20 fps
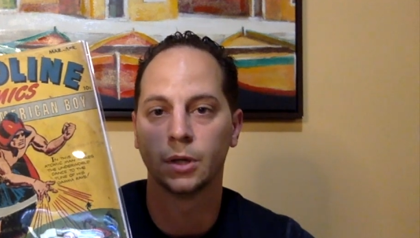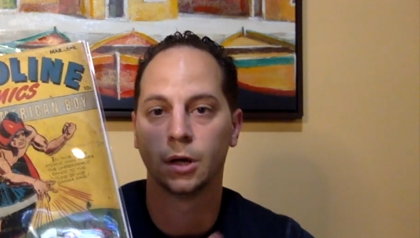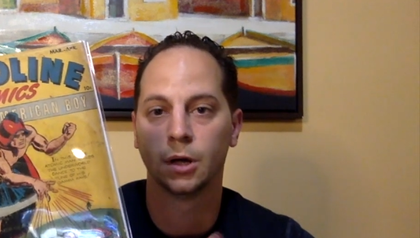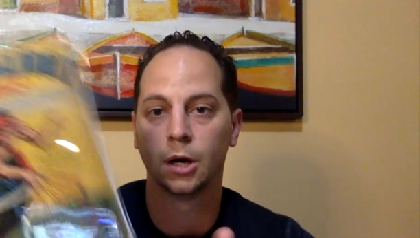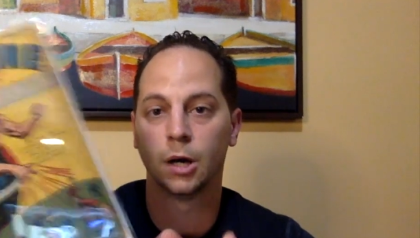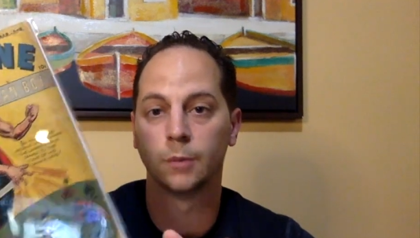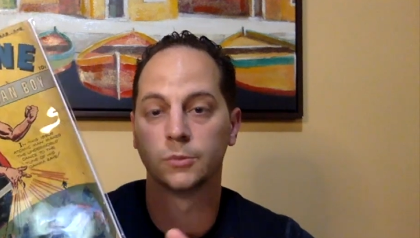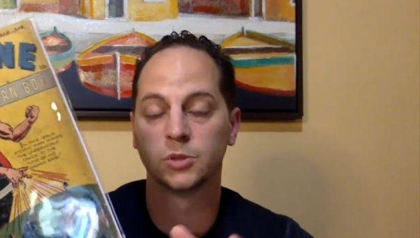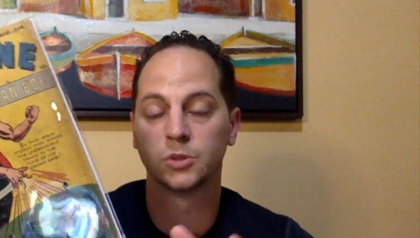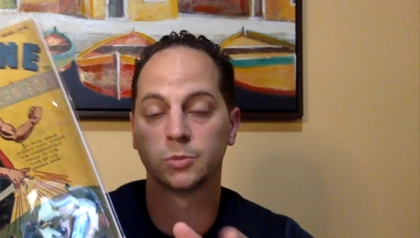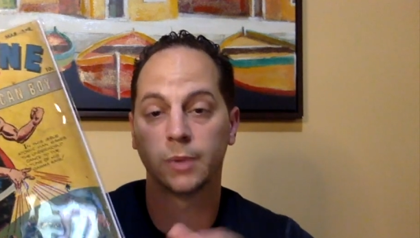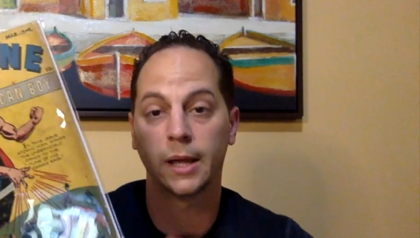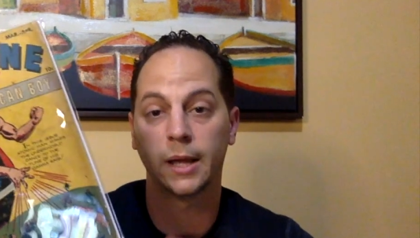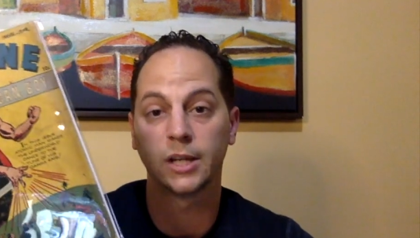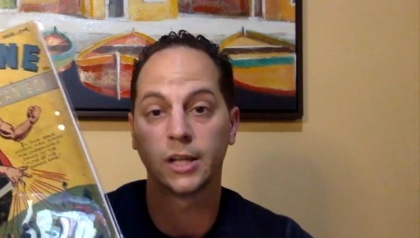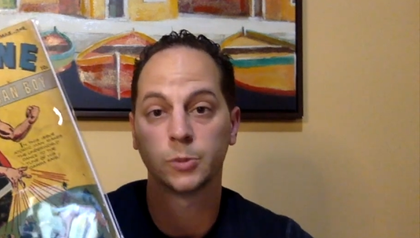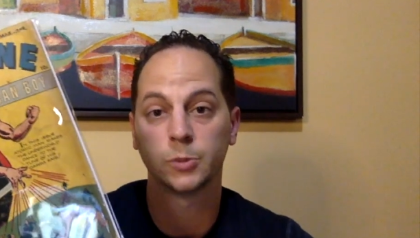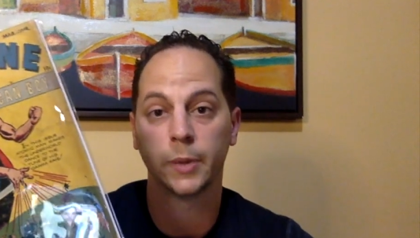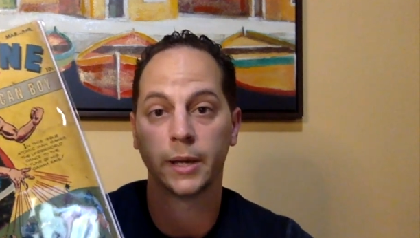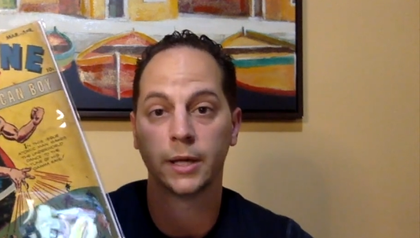um,
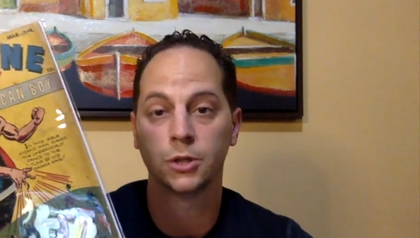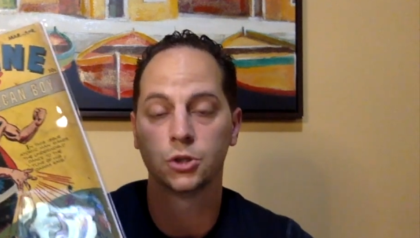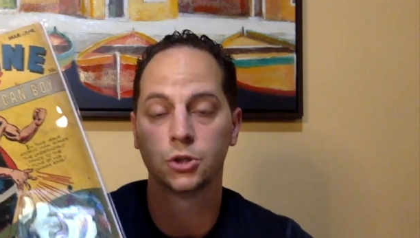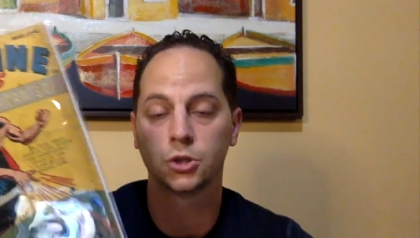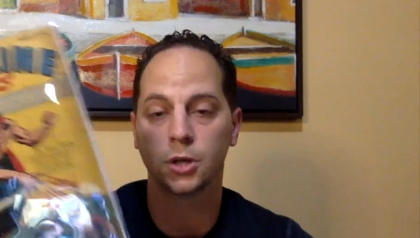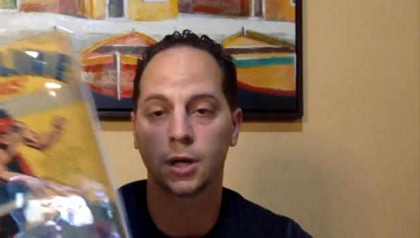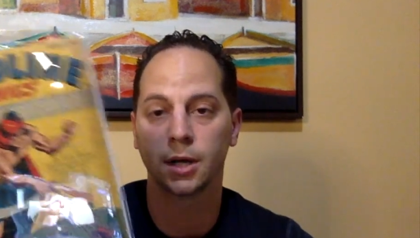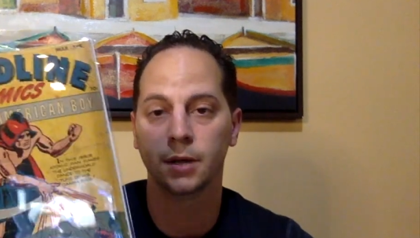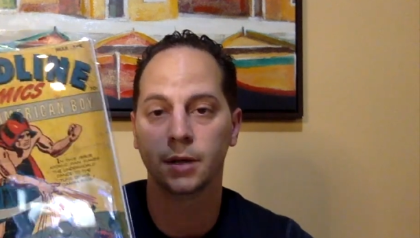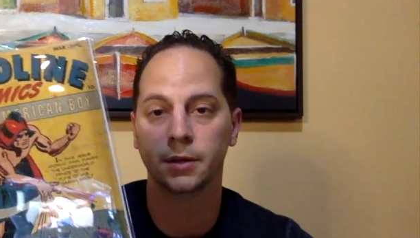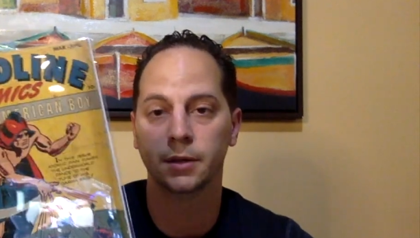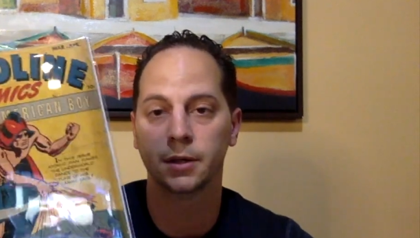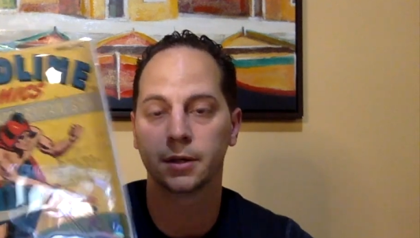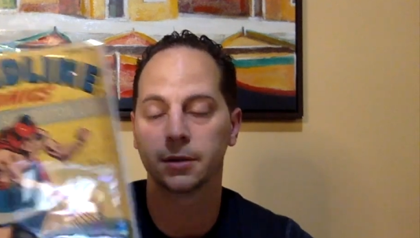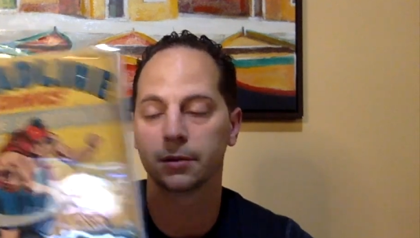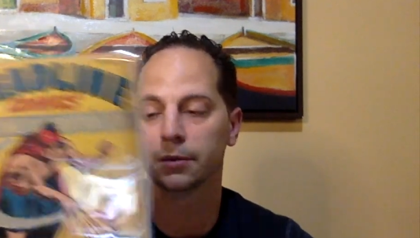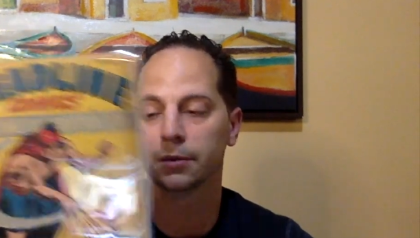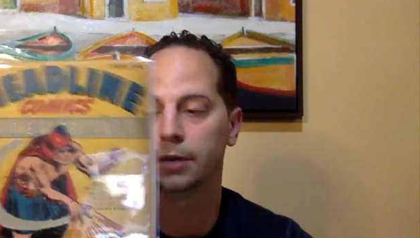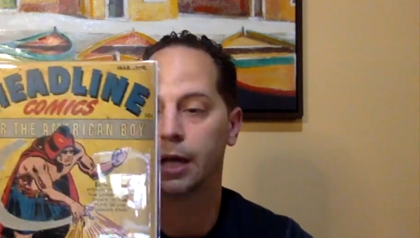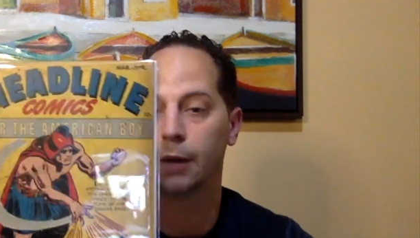splash page on there.
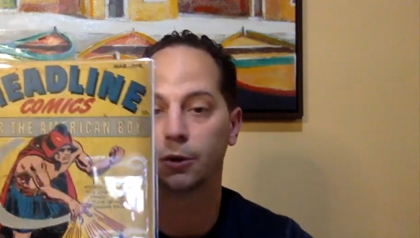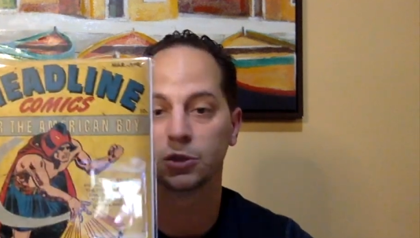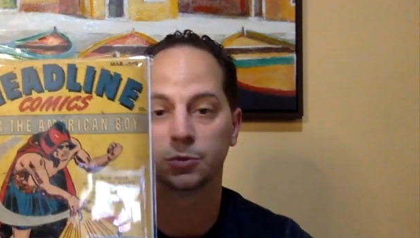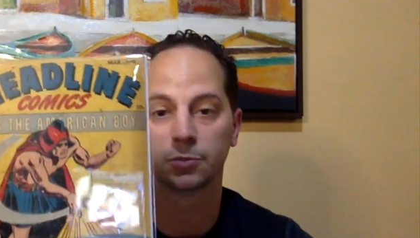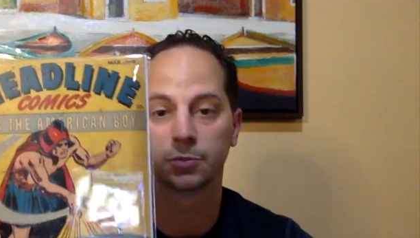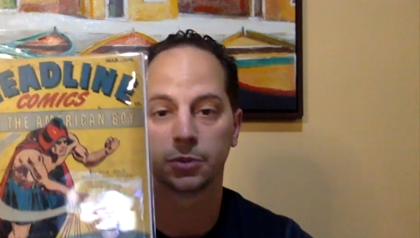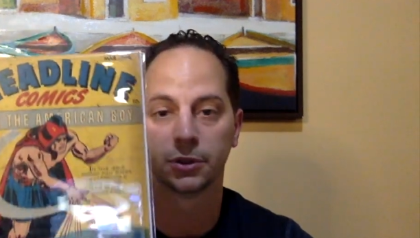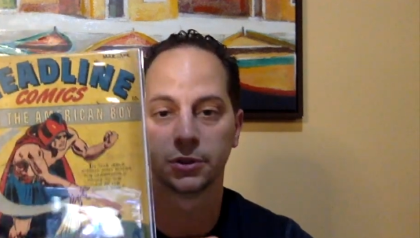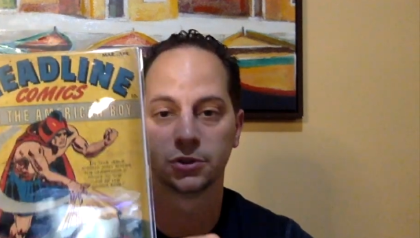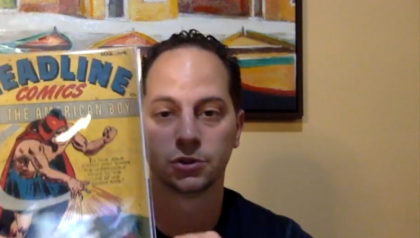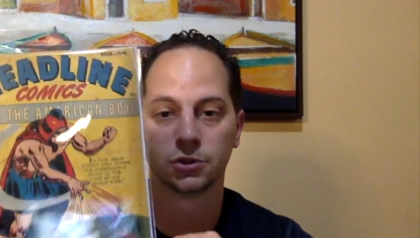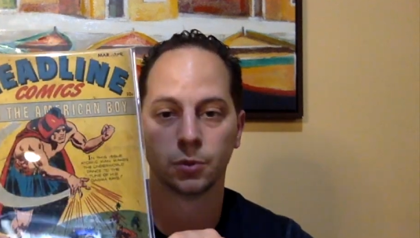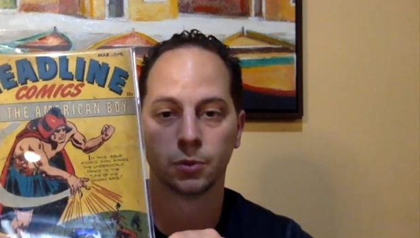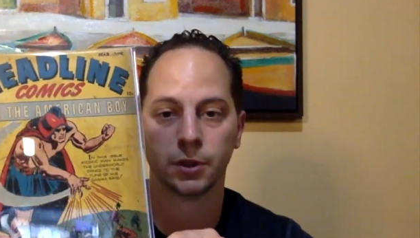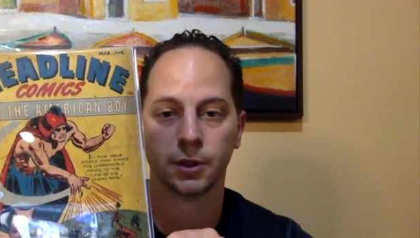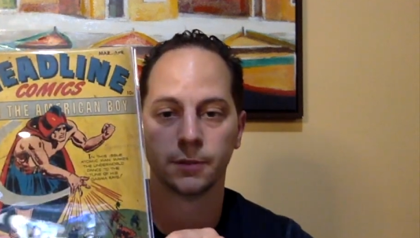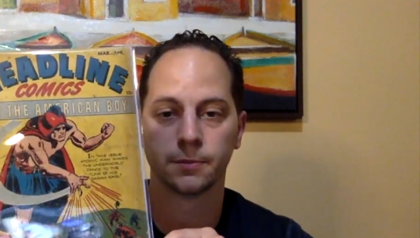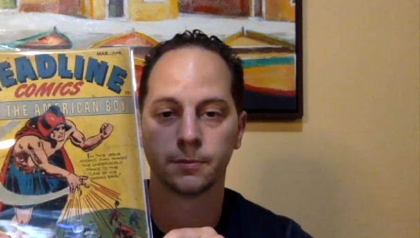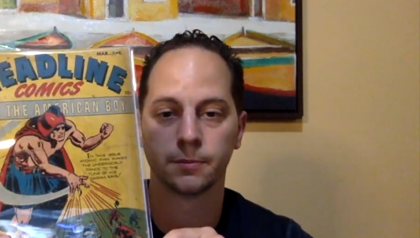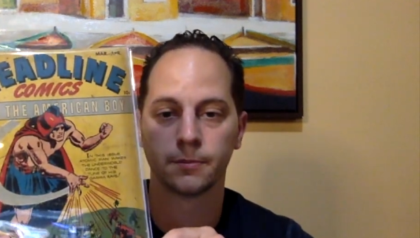That was pretty
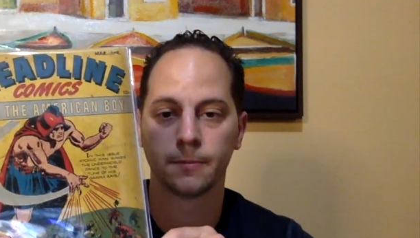sweet.